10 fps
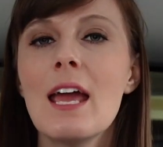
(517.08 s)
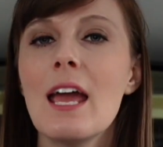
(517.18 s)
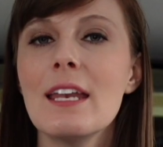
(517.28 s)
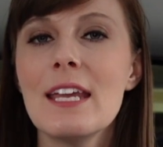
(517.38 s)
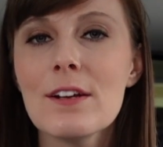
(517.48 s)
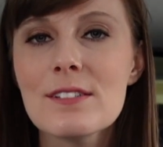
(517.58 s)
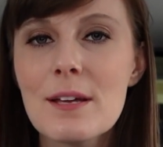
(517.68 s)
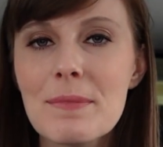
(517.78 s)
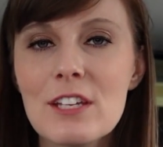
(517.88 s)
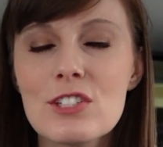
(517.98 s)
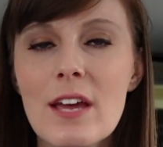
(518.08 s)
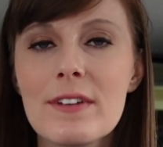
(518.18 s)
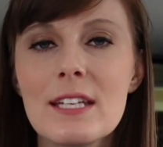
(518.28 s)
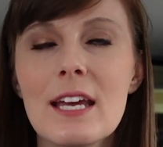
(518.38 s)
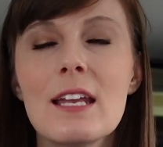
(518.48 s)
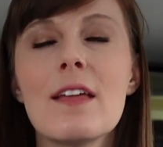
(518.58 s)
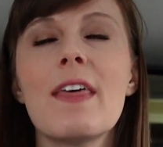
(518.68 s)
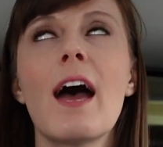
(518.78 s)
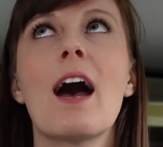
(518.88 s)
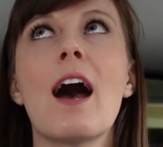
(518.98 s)
and here's something Chevy did
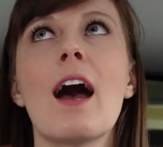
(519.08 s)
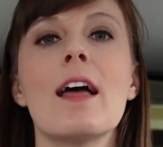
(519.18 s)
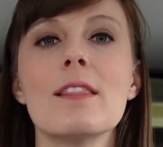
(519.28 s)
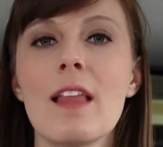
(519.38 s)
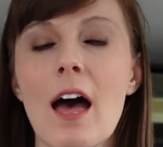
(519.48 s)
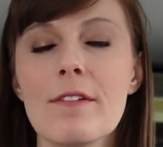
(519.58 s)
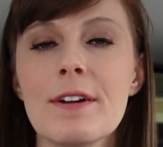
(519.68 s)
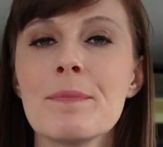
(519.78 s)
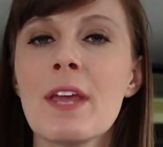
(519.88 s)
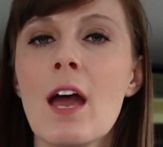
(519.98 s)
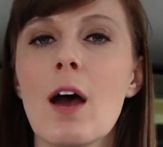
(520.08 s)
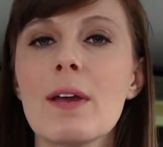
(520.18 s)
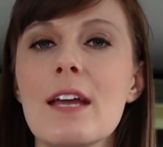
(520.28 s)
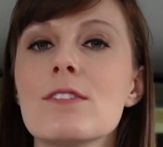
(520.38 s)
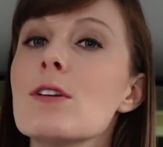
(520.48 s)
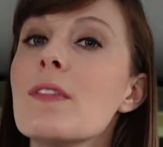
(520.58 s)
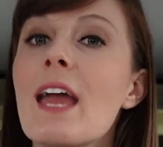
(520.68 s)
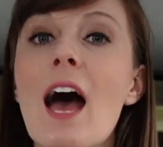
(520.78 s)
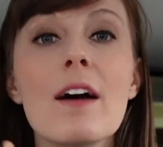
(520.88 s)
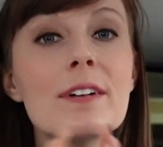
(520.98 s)
that I love. Okay, so they
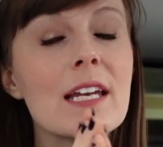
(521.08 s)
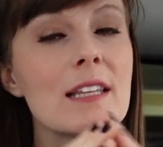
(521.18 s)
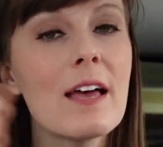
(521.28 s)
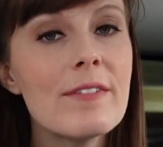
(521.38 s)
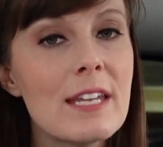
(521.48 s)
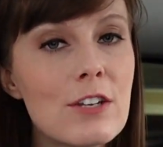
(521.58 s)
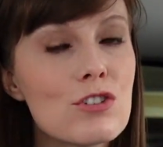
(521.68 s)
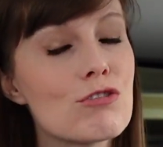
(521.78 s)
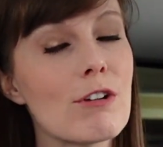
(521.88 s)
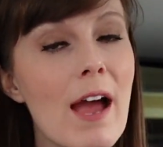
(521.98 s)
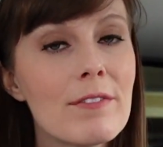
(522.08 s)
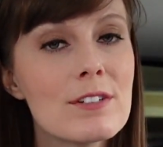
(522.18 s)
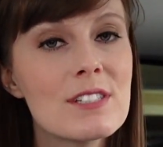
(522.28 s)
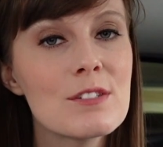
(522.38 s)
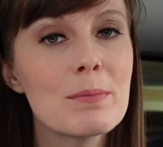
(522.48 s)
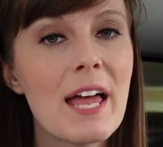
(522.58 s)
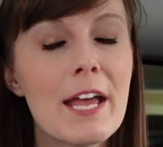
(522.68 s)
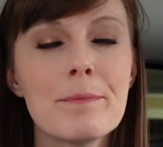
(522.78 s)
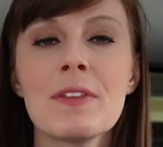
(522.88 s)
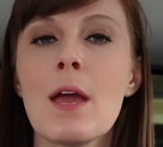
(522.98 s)
have an 11-inch driver's
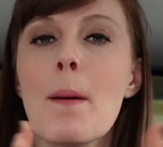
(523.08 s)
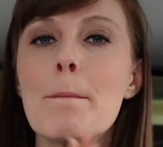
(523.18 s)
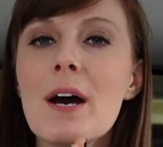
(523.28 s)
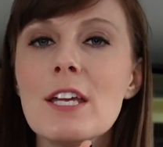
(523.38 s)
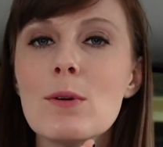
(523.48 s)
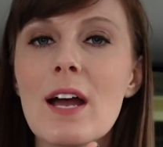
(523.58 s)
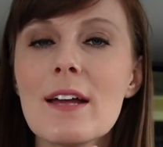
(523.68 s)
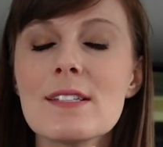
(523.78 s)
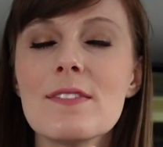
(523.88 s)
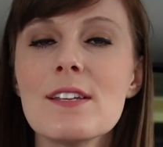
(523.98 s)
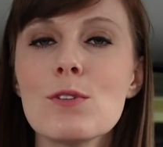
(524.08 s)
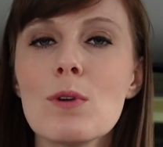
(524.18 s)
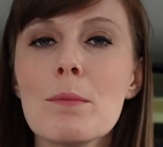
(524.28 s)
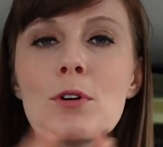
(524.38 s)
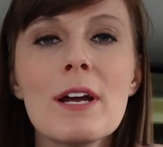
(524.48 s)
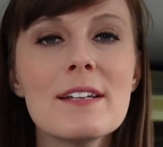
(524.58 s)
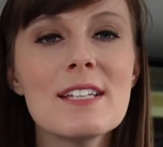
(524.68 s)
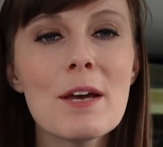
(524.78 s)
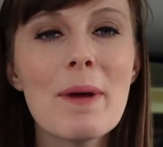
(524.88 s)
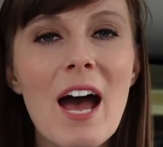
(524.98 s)
display, but you guys, this is what I'm crazy
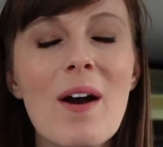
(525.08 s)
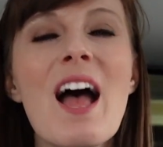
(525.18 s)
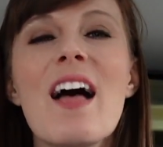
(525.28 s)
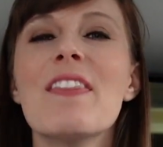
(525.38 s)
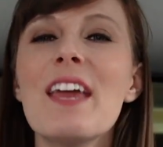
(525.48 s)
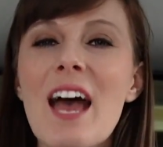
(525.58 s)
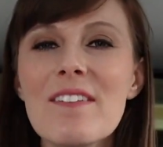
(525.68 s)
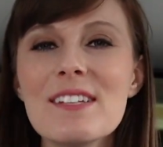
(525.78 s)
about. They have